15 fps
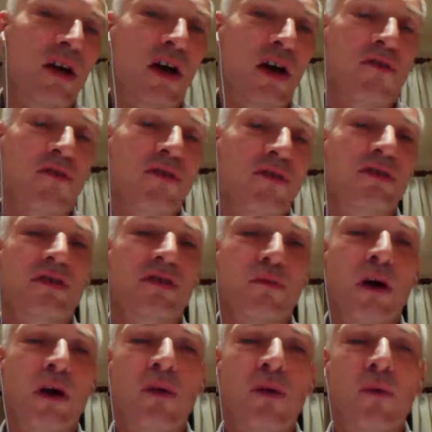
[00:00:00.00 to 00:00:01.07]
across the
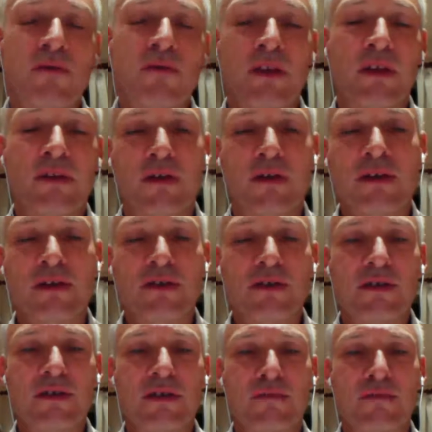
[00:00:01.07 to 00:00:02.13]
wide wavelength
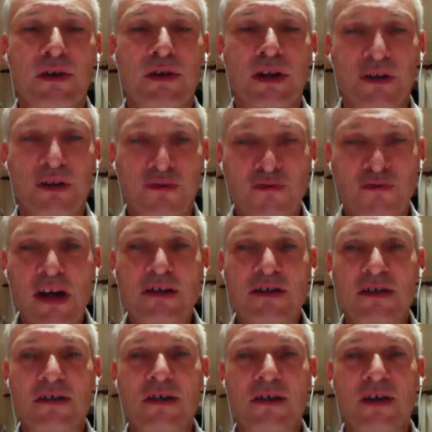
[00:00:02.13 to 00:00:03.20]
range that really created